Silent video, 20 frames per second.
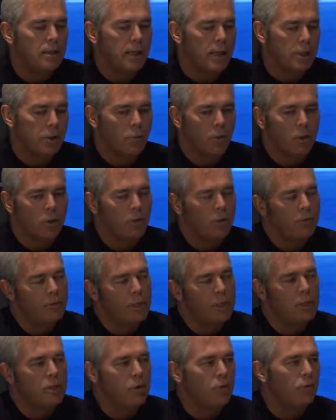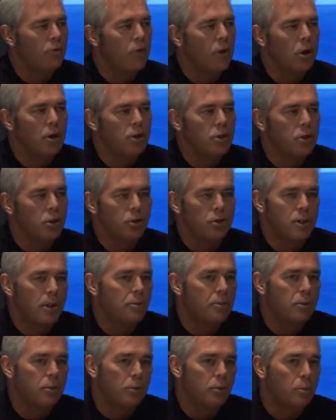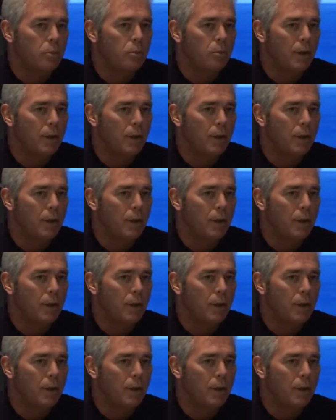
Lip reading: test work that we've done so far shows up to